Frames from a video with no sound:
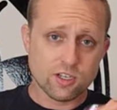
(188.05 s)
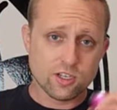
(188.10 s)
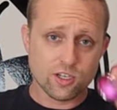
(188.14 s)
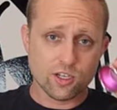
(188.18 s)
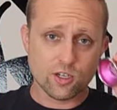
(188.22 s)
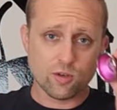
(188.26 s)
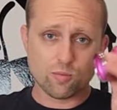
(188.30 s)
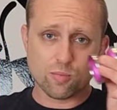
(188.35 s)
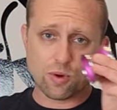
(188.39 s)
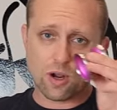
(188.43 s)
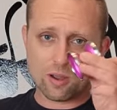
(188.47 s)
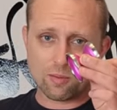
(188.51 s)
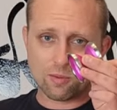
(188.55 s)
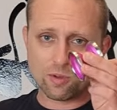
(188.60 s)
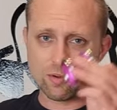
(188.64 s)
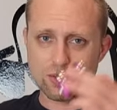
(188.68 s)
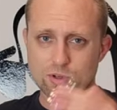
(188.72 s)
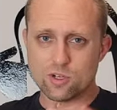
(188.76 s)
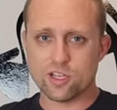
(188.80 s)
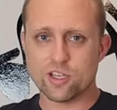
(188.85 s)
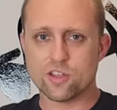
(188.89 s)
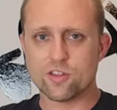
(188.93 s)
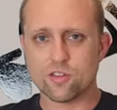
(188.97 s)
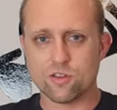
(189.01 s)
you probably will
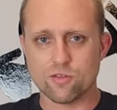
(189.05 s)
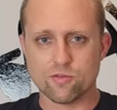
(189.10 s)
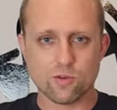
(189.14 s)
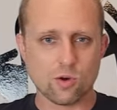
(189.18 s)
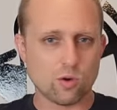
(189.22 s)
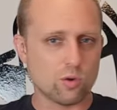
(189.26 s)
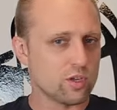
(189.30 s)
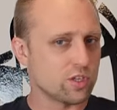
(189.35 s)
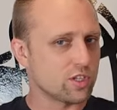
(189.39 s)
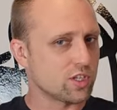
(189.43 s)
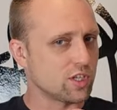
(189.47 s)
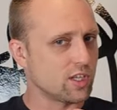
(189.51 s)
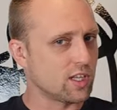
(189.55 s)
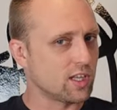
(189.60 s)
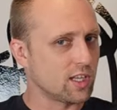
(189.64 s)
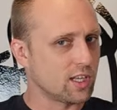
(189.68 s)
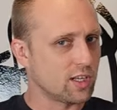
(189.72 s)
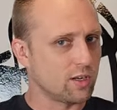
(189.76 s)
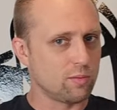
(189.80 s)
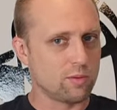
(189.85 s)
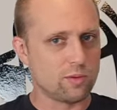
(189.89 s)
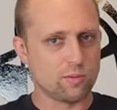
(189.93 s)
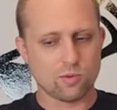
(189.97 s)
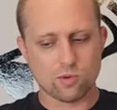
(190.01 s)
like the Focus a
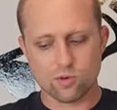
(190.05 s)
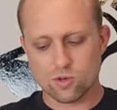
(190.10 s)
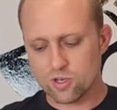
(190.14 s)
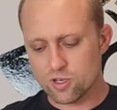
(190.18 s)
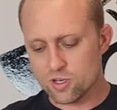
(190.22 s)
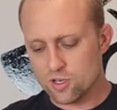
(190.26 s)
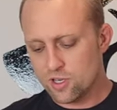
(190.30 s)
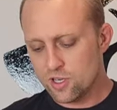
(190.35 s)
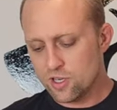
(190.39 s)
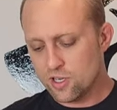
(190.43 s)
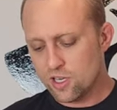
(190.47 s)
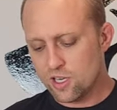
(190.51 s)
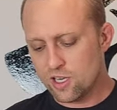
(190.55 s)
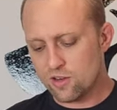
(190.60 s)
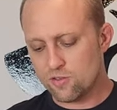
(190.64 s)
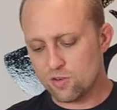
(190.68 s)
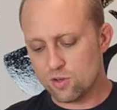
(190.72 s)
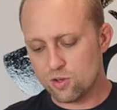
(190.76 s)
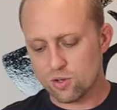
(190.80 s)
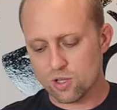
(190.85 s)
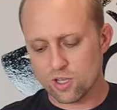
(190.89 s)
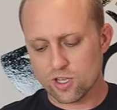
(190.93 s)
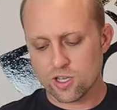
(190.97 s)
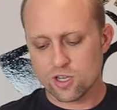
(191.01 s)
little bit more. If
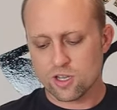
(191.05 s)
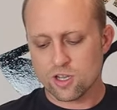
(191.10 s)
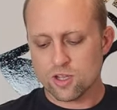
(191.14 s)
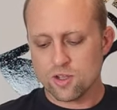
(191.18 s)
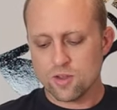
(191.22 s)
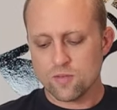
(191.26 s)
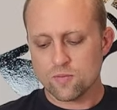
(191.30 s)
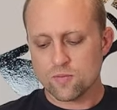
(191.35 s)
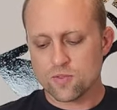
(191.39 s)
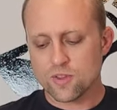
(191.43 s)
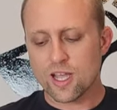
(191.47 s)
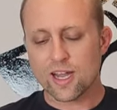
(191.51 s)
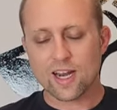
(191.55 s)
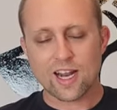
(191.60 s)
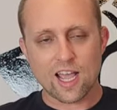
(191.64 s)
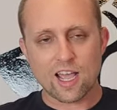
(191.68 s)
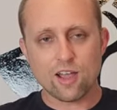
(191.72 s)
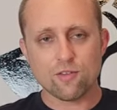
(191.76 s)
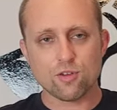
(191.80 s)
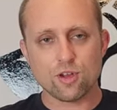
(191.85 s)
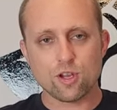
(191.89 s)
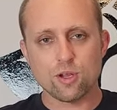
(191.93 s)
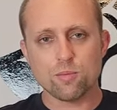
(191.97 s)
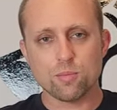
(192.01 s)
you like, not
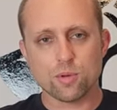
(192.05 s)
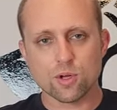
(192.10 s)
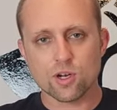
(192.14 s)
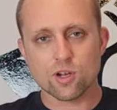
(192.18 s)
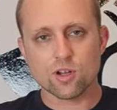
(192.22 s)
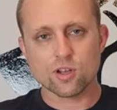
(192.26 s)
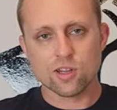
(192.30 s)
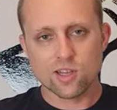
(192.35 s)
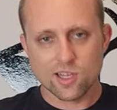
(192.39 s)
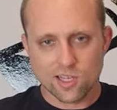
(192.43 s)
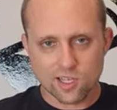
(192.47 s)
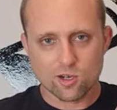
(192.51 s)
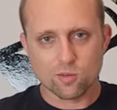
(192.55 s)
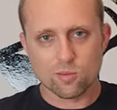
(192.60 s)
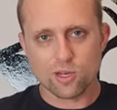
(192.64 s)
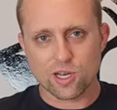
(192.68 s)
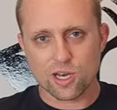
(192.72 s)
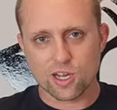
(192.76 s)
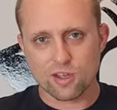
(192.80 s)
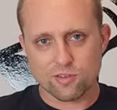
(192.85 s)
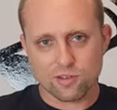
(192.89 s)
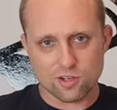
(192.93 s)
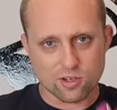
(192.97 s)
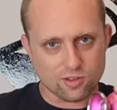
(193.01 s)
heavy, but a little bit
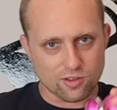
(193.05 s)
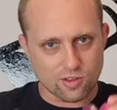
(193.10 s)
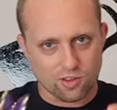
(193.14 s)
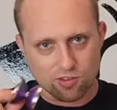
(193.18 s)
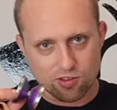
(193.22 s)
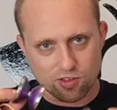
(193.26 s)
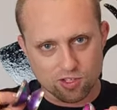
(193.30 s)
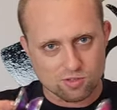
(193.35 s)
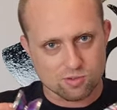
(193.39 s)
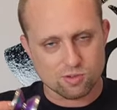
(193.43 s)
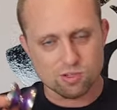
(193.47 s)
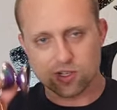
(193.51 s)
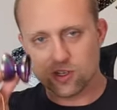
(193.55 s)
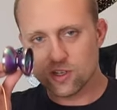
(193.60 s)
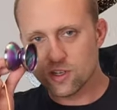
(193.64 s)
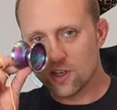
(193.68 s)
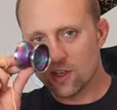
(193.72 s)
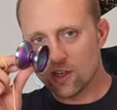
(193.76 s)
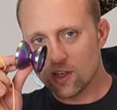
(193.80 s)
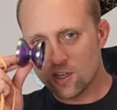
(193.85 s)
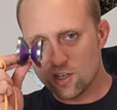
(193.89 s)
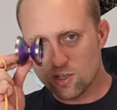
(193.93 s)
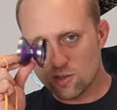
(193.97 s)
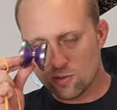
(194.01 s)
heavier than this one,
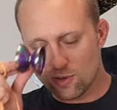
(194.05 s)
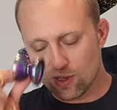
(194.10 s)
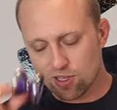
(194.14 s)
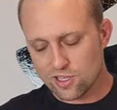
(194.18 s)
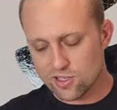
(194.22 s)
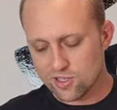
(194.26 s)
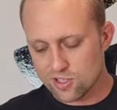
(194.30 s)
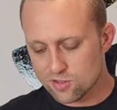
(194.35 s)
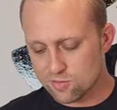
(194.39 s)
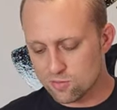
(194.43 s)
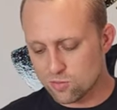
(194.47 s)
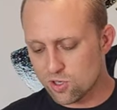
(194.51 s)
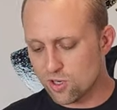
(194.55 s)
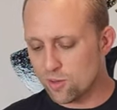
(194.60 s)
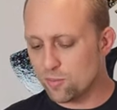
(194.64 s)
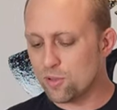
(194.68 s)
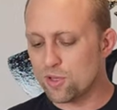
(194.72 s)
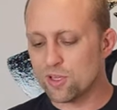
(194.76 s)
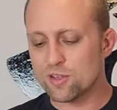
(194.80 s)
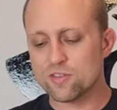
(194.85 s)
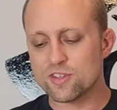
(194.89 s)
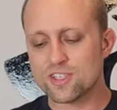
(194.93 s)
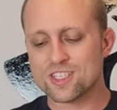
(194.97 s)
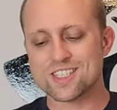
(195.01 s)
you might like this more. I
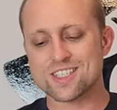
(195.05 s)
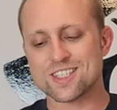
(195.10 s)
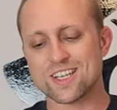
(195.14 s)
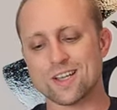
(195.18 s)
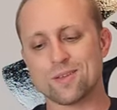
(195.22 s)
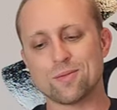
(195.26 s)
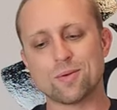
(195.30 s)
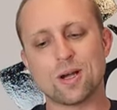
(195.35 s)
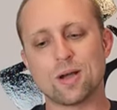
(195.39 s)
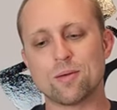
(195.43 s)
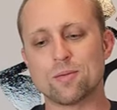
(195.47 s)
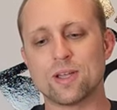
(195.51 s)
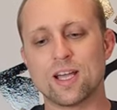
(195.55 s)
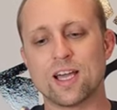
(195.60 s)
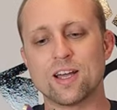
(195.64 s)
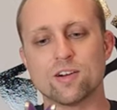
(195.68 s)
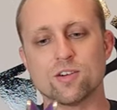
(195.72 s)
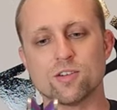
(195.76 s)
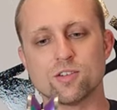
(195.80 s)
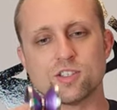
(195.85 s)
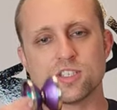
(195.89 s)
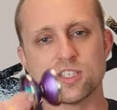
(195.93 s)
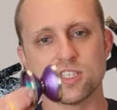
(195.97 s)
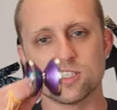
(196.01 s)
believe this is like probably, I don't
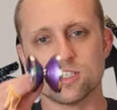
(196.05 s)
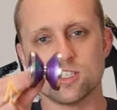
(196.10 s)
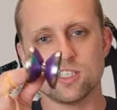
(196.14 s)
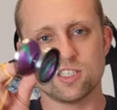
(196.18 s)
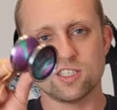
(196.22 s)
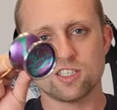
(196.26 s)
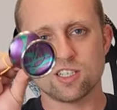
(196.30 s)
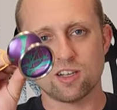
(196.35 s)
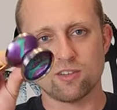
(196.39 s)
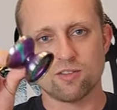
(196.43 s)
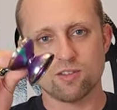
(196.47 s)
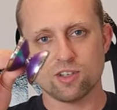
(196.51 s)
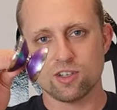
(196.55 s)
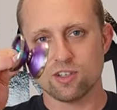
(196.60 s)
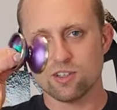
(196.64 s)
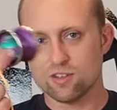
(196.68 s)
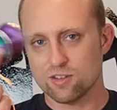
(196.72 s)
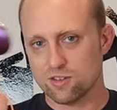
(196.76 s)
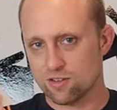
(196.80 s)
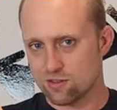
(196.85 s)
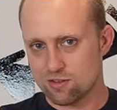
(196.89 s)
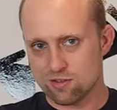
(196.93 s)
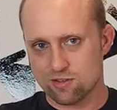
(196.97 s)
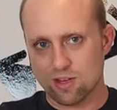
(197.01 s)
know,
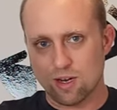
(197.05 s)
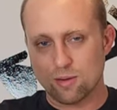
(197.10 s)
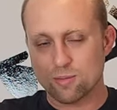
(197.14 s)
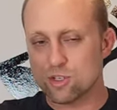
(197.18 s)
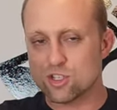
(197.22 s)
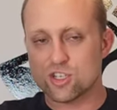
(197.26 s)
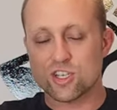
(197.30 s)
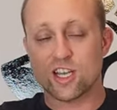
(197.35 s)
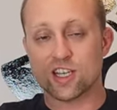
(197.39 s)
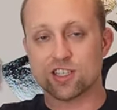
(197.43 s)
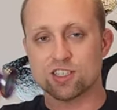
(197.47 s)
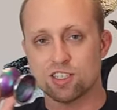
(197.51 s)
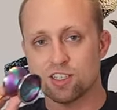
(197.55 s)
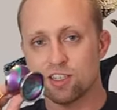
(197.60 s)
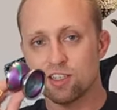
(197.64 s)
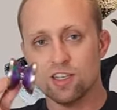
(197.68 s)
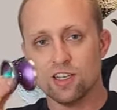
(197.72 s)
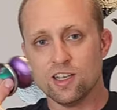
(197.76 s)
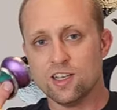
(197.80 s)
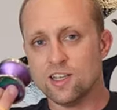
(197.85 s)
67, I'm just guessing.